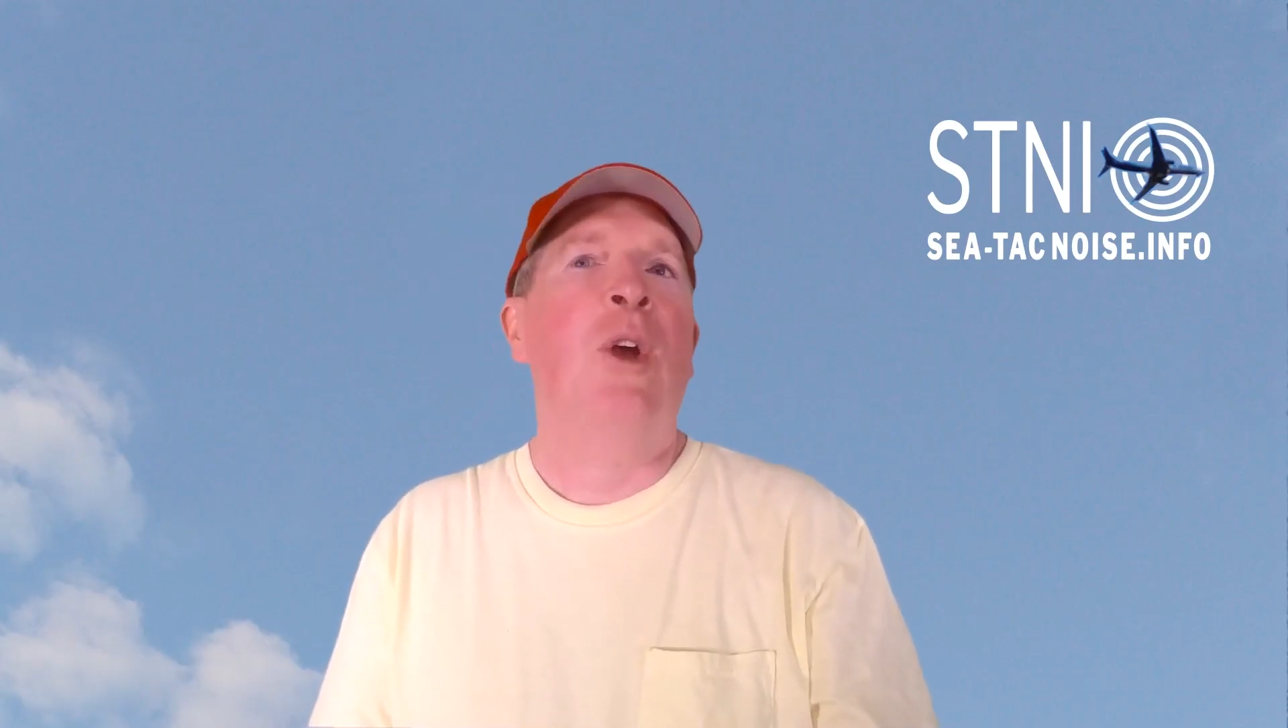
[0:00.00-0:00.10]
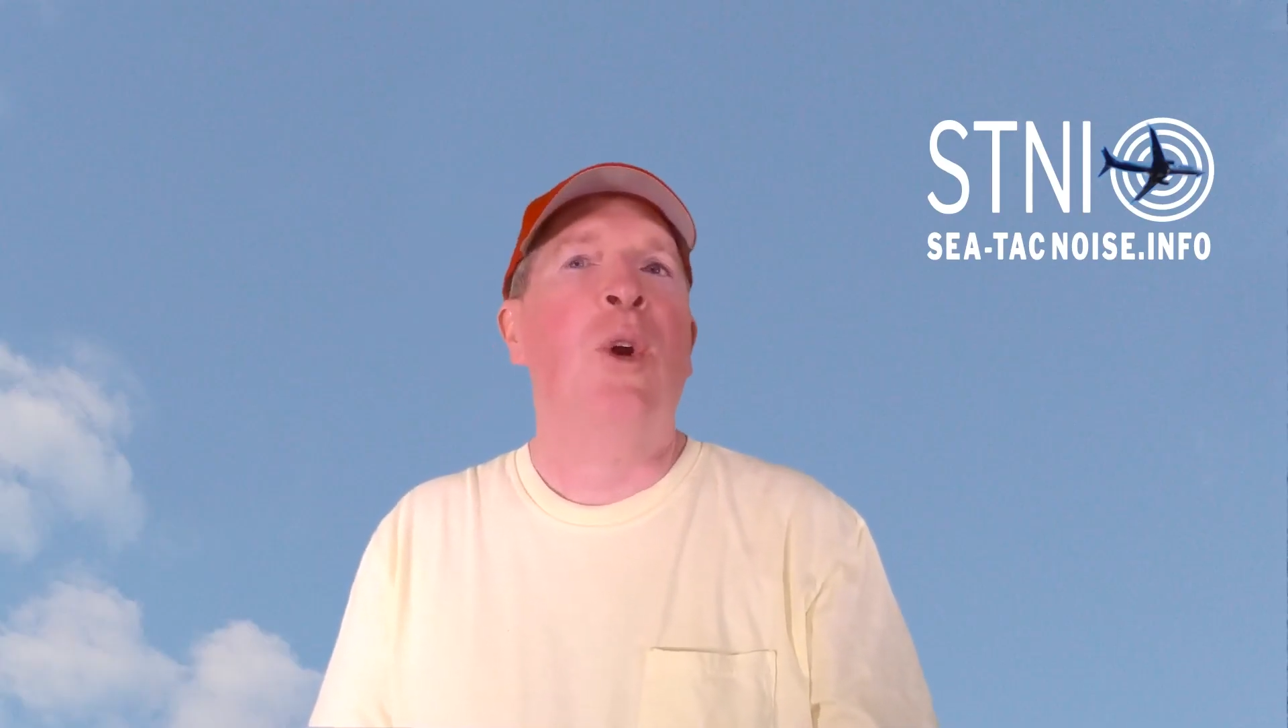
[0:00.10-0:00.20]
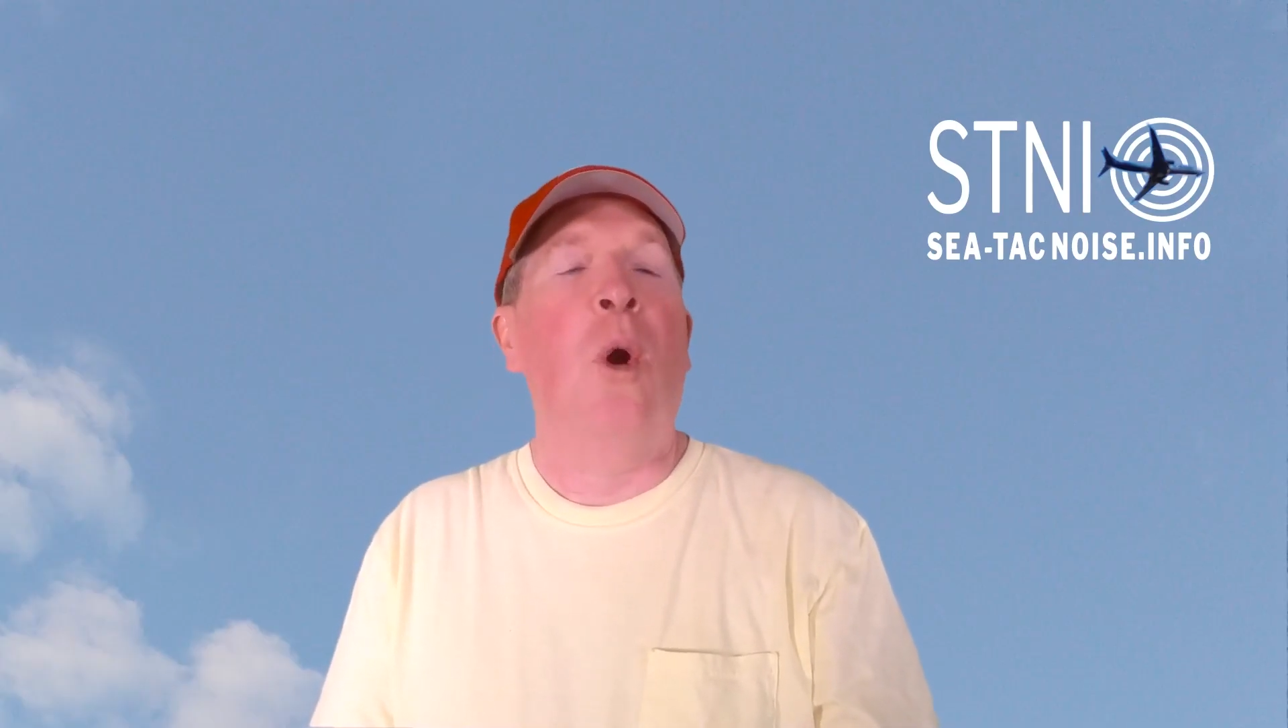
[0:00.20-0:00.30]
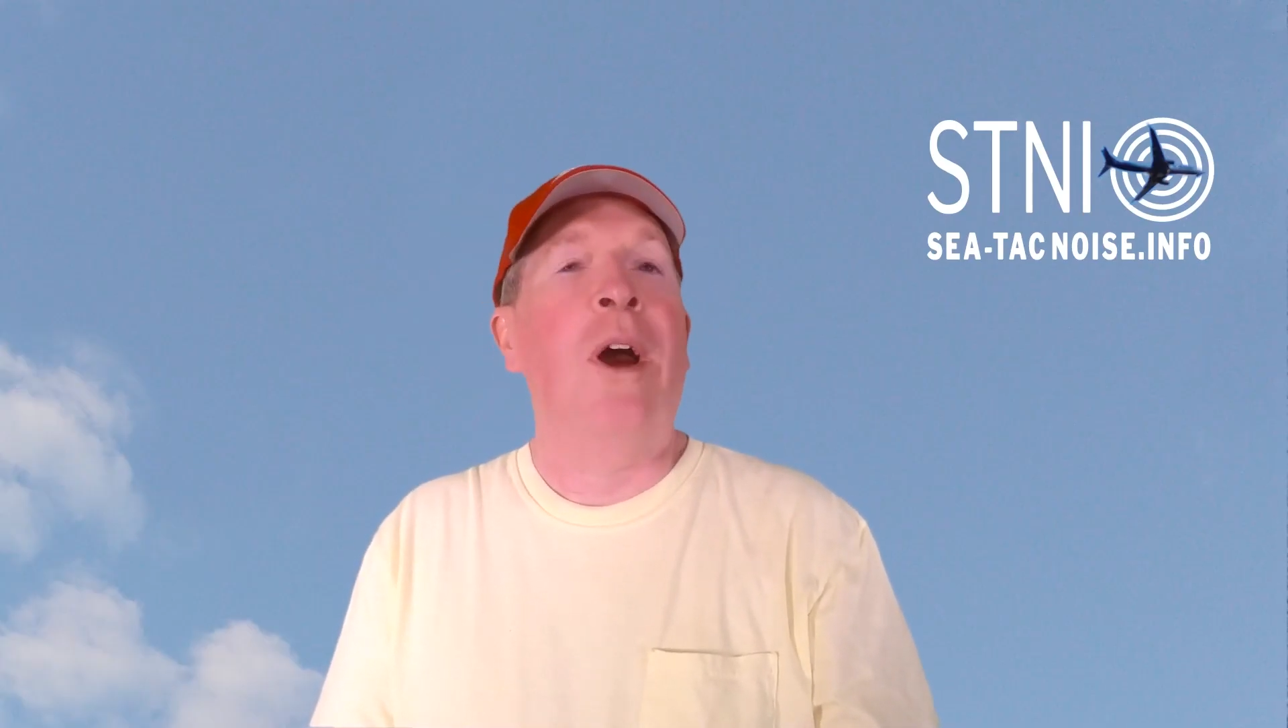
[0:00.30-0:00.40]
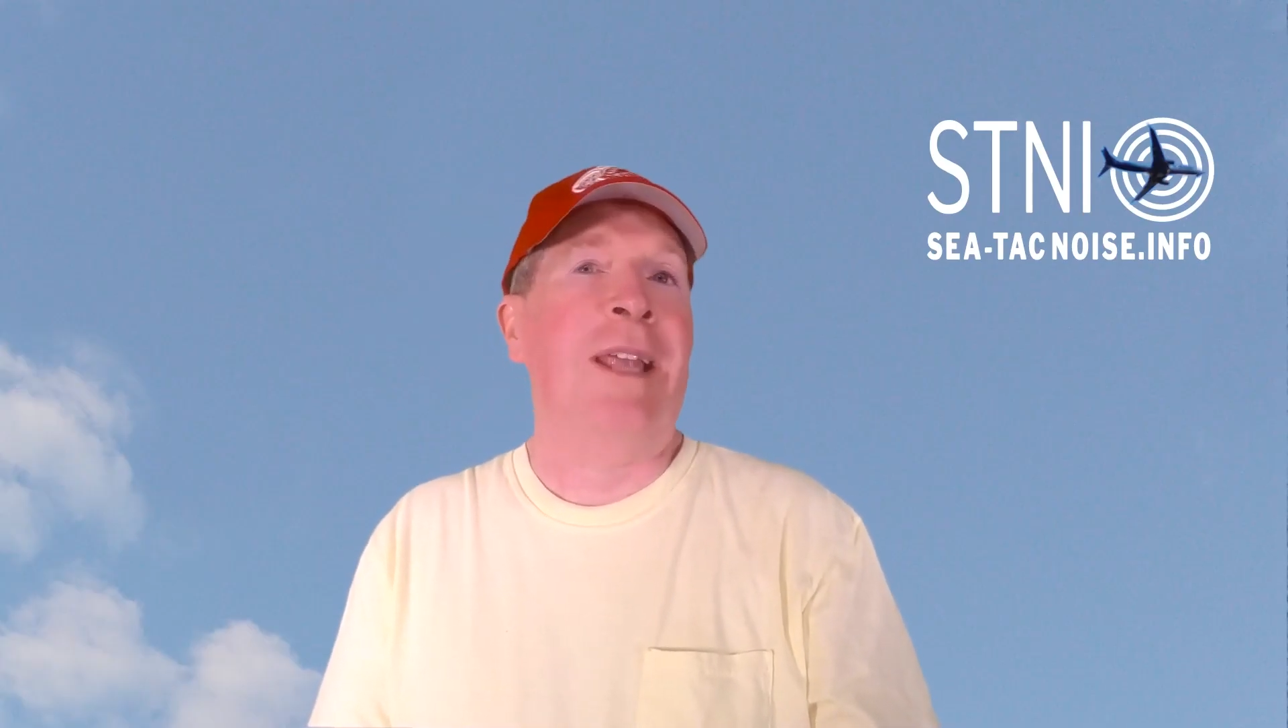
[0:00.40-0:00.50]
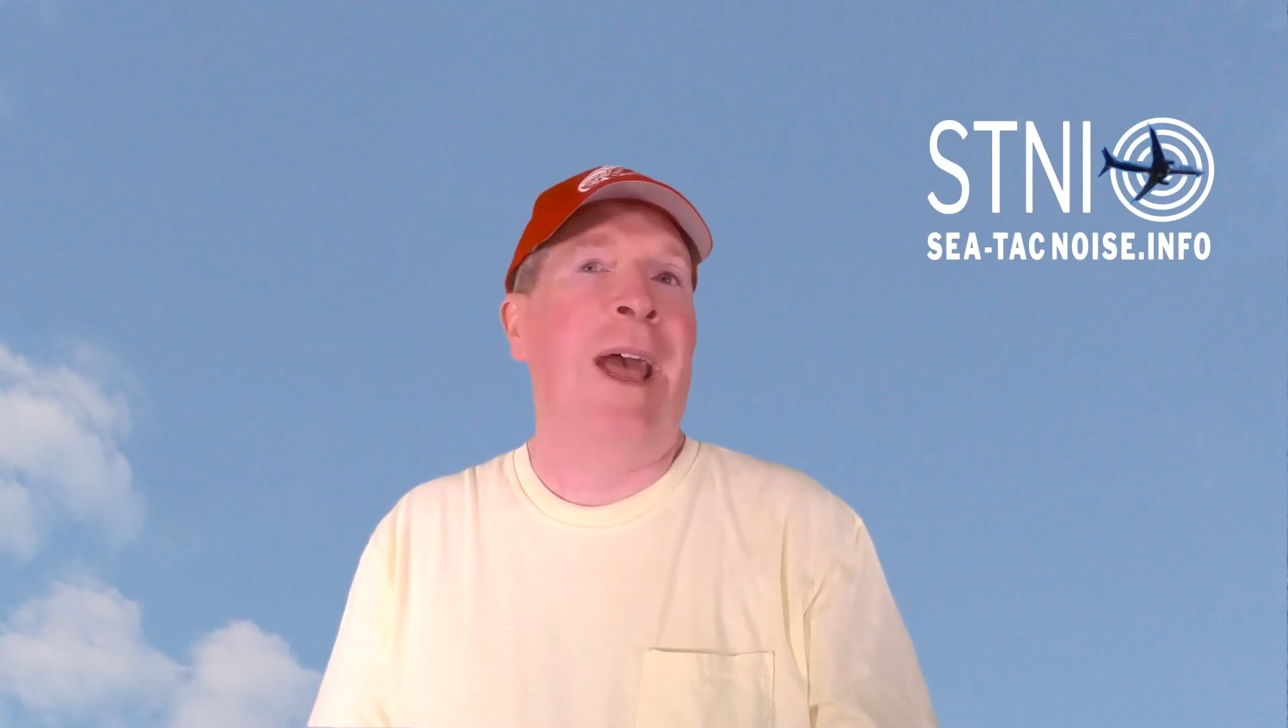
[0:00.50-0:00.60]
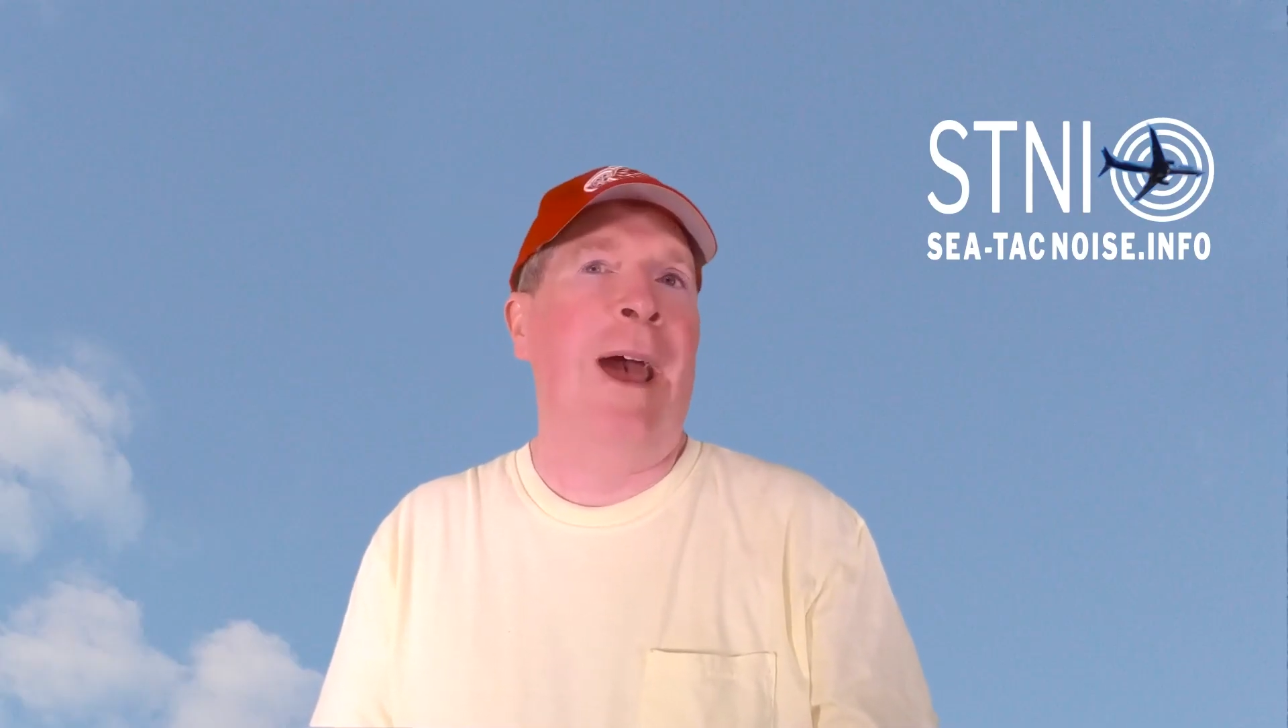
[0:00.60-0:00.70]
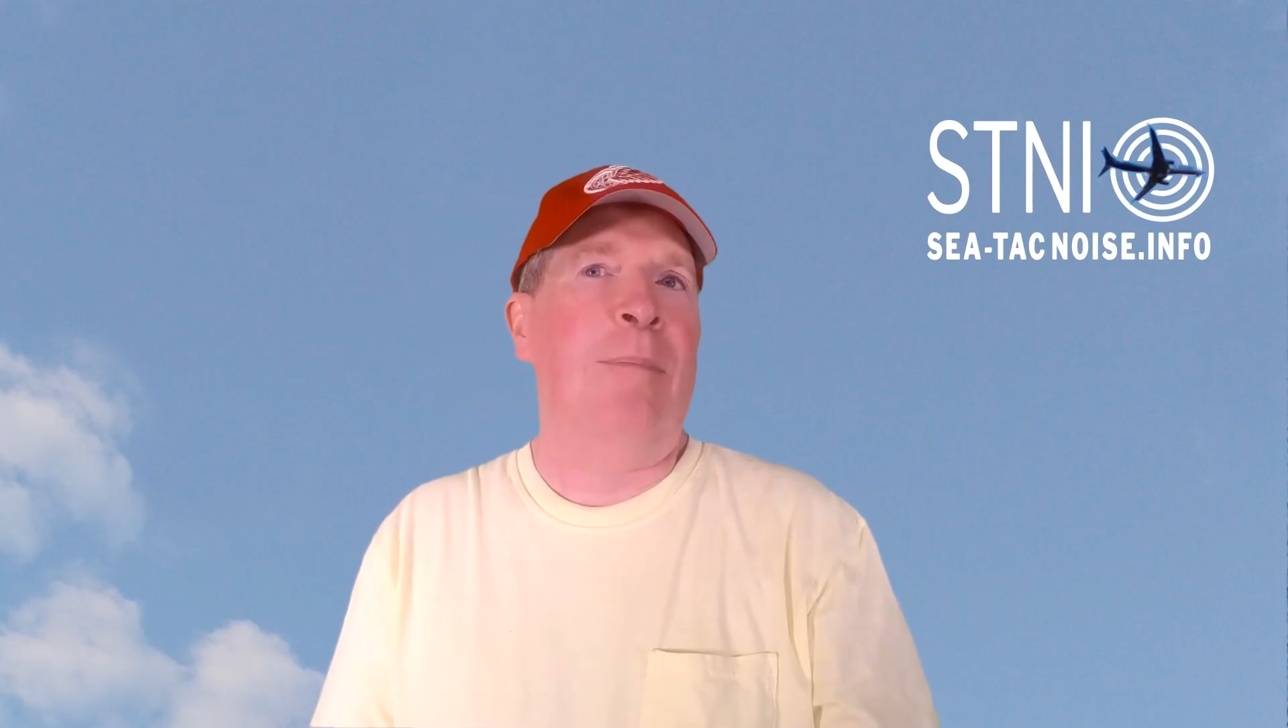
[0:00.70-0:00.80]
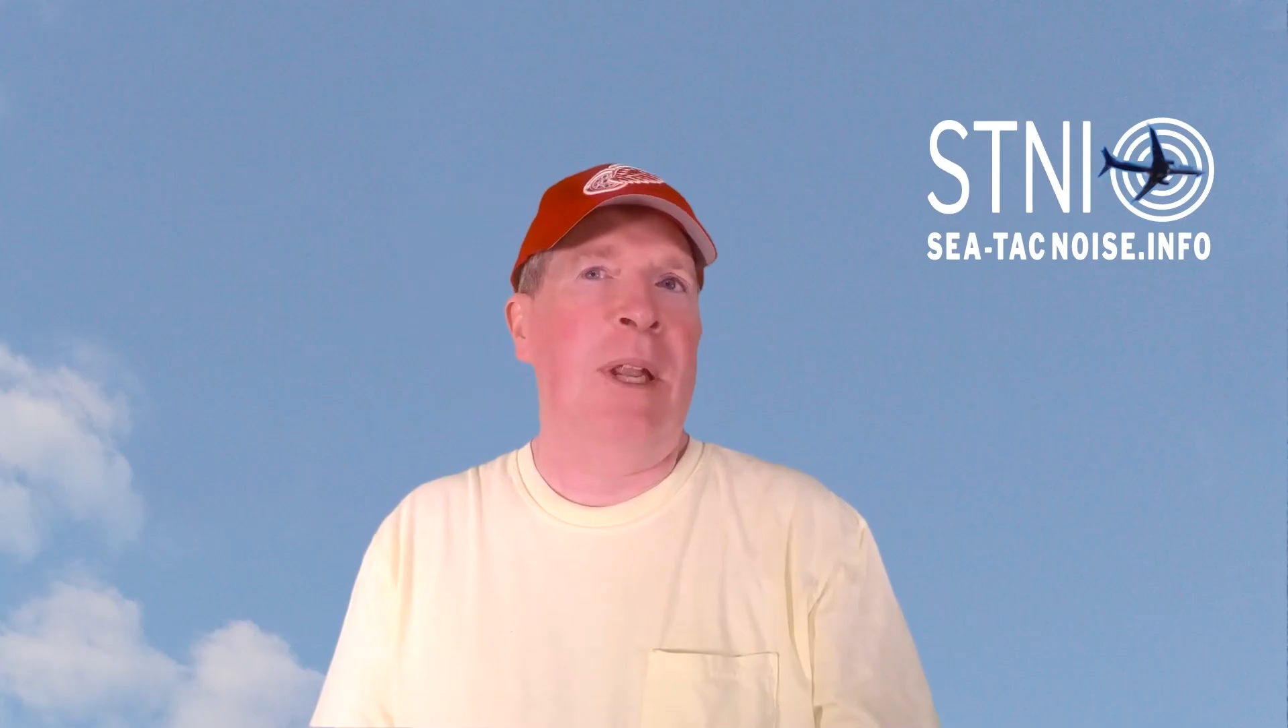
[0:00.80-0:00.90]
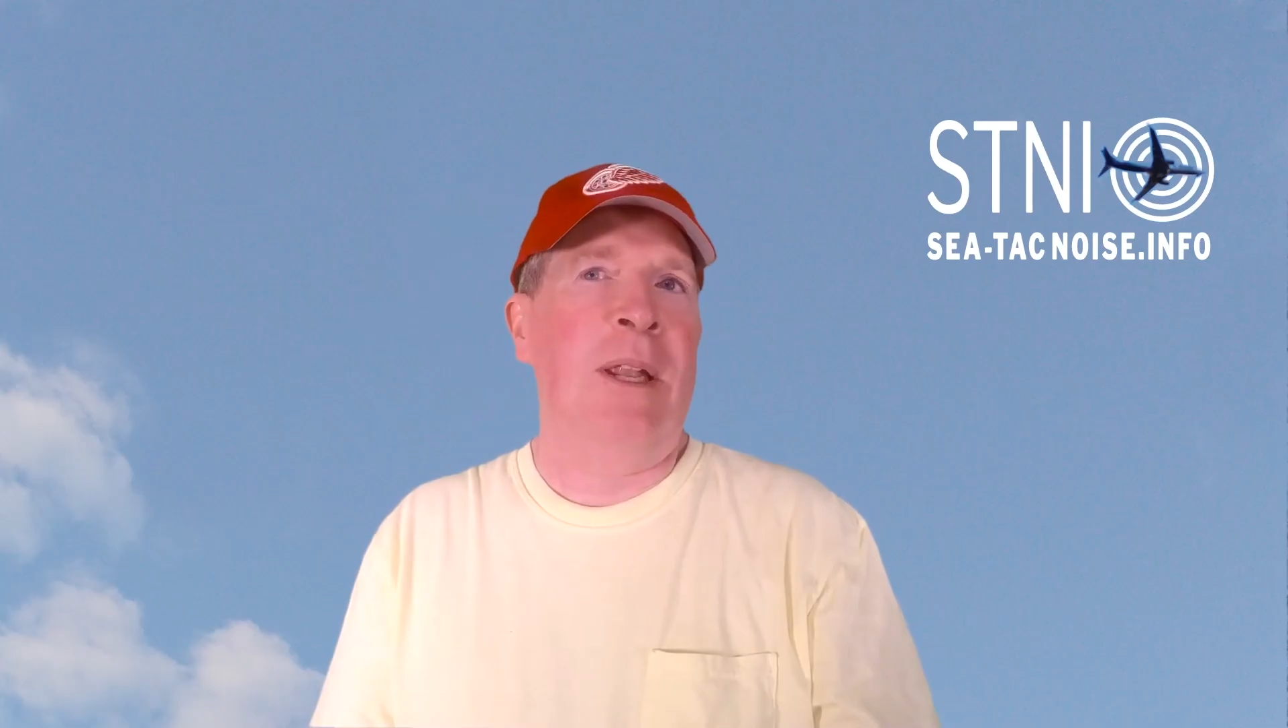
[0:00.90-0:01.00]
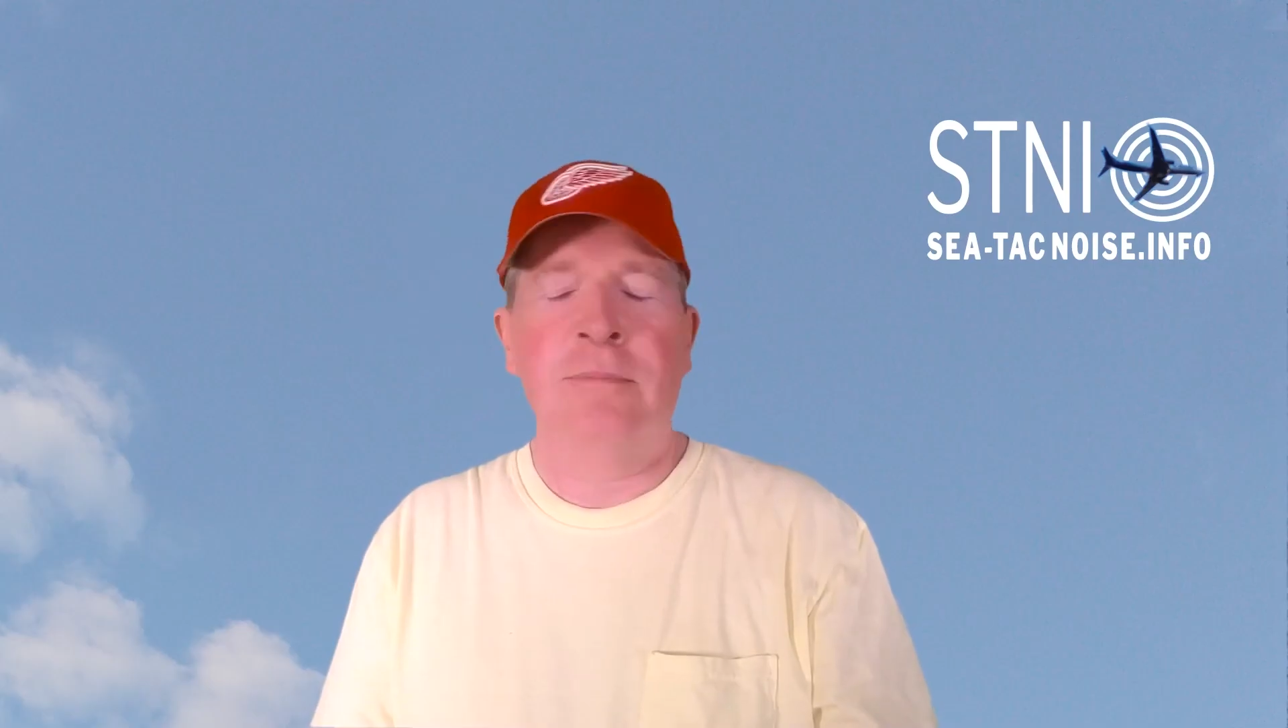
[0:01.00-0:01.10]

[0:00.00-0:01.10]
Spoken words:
going to happen.